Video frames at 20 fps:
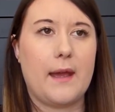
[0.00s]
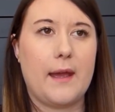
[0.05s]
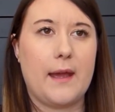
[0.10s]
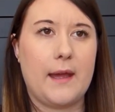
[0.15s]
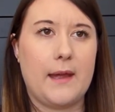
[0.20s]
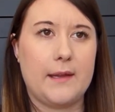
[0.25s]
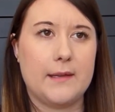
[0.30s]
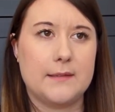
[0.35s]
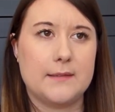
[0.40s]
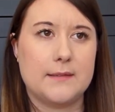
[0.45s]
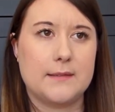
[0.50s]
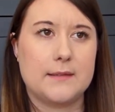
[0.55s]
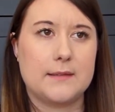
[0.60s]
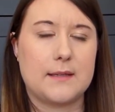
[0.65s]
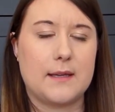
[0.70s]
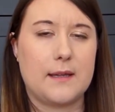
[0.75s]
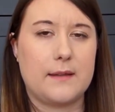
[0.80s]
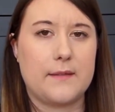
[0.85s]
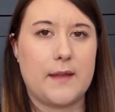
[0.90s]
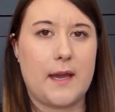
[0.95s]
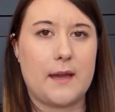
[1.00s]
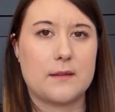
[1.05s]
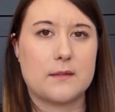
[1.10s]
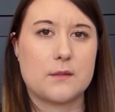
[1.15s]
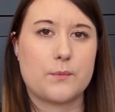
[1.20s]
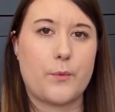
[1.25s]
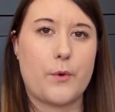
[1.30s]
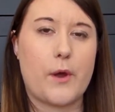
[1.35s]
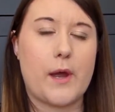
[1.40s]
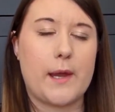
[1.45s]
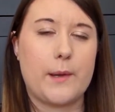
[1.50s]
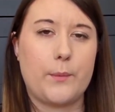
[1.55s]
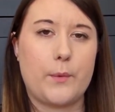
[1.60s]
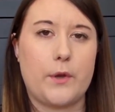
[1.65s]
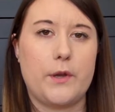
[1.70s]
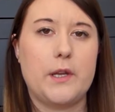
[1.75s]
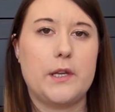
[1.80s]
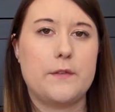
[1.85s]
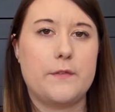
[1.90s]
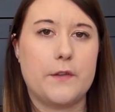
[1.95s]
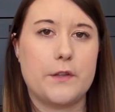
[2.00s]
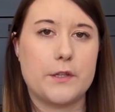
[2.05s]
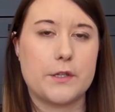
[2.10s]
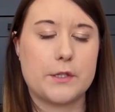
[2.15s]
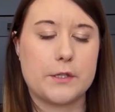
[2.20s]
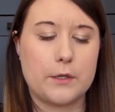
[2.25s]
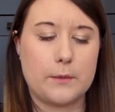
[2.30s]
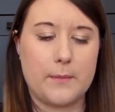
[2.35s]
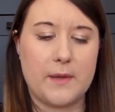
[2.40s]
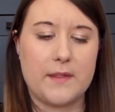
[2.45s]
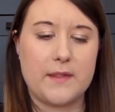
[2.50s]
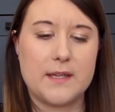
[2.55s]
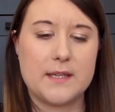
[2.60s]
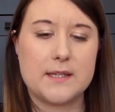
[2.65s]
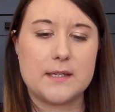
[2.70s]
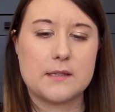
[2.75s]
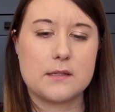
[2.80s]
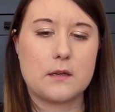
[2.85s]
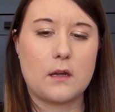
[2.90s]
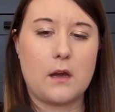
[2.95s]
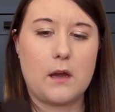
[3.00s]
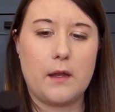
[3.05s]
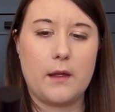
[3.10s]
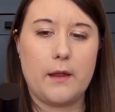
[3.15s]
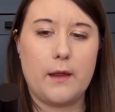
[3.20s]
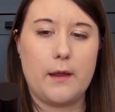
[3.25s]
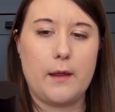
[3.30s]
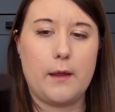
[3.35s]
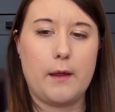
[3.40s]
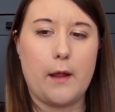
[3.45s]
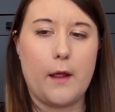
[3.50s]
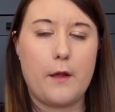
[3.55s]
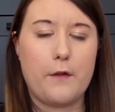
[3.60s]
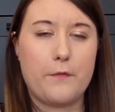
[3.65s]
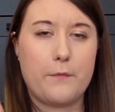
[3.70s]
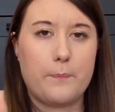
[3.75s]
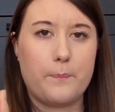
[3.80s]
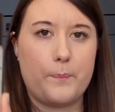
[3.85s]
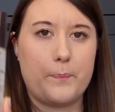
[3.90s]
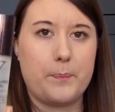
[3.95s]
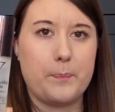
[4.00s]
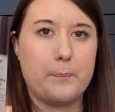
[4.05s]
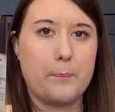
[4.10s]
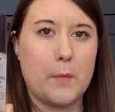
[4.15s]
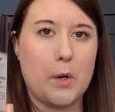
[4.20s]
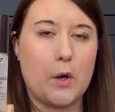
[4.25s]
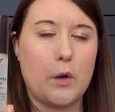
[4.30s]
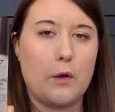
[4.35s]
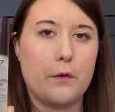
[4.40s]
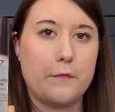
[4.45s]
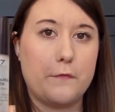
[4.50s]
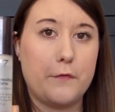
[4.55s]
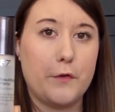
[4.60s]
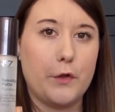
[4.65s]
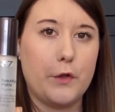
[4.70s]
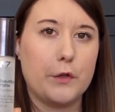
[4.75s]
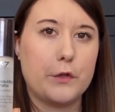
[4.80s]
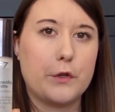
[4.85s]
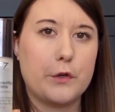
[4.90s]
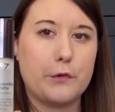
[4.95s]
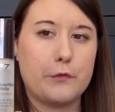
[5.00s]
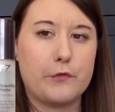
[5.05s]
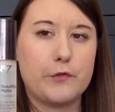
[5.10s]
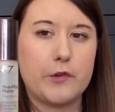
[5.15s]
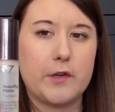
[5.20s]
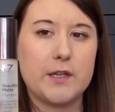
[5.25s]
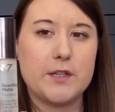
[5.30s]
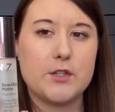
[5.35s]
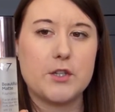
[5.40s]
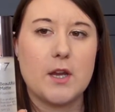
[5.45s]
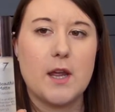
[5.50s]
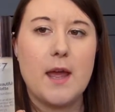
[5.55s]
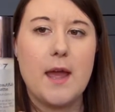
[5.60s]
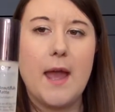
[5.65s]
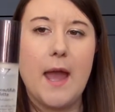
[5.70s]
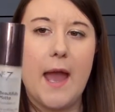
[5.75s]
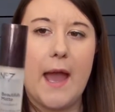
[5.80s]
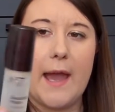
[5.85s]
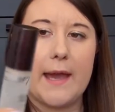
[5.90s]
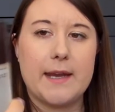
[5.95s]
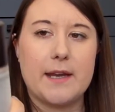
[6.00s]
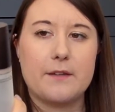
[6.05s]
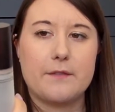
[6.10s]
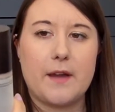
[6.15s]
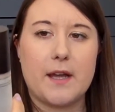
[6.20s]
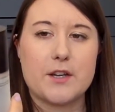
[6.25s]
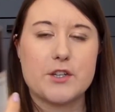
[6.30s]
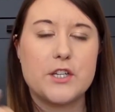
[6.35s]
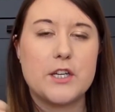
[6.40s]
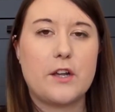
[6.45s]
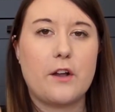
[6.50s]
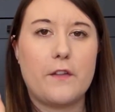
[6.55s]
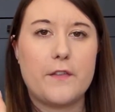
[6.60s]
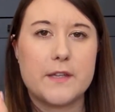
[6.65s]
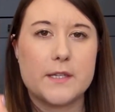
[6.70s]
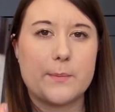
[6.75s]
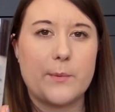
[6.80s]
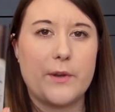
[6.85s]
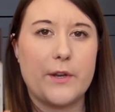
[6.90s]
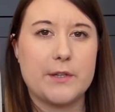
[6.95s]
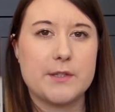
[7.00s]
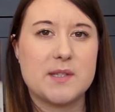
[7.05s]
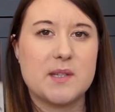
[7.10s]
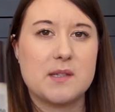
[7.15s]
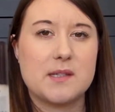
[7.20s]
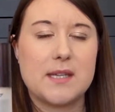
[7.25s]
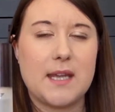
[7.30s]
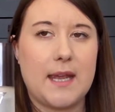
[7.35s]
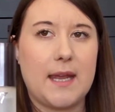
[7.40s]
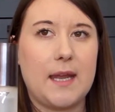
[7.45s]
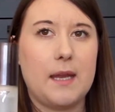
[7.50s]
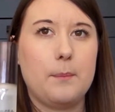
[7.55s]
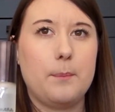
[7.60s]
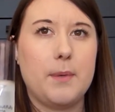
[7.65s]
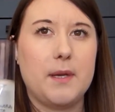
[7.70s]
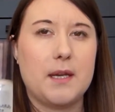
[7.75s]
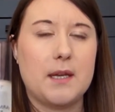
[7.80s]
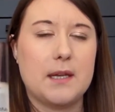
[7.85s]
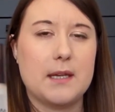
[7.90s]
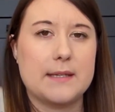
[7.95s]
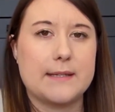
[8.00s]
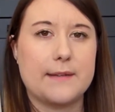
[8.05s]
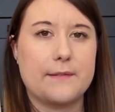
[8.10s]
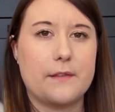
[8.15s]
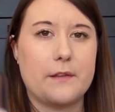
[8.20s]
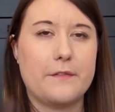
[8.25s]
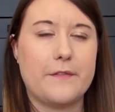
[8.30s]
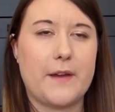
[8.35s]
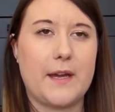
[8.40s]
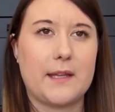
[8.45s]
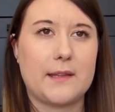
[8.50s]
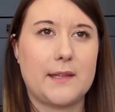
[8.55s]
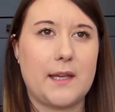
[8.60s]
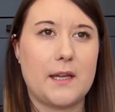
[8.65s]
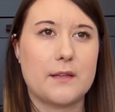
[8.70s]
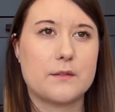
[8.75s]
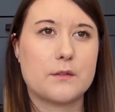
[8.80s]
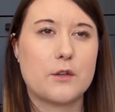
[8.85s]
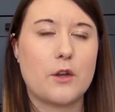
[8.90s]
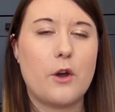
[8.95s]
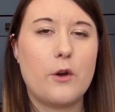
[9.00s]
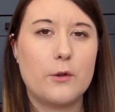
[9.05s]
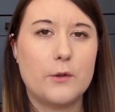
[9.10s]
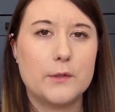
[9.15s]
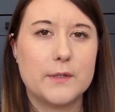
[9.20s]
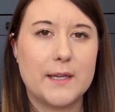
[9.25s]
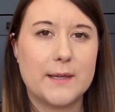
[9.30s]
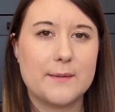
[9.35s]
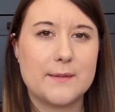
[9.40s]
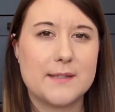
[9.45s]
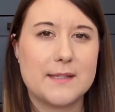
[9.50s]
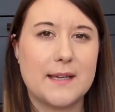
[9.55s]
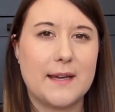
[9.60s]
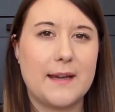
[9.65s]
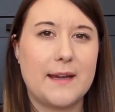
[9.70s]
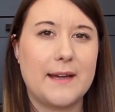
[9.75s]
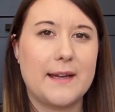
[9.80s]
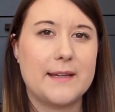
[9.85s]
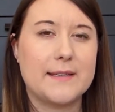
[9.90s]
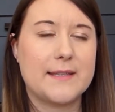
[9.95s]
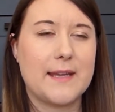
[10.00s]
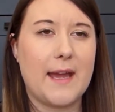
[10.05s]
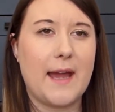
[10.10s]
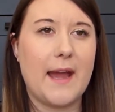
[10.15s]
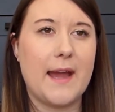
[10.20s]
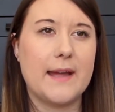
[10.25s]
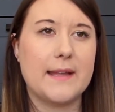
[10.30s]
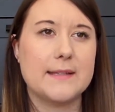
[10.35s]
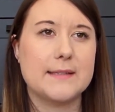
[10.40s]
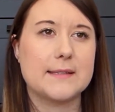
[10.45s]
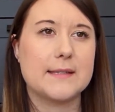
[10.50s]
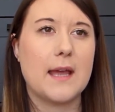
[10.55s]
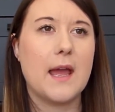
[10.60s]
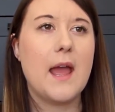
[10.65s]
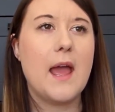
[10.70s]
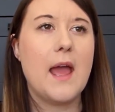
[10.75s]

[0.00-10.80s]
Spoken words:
and that's what I wanted for the summer. This has got a more full coverage, and I've actually got this one on today because of the fact that it's cold outside and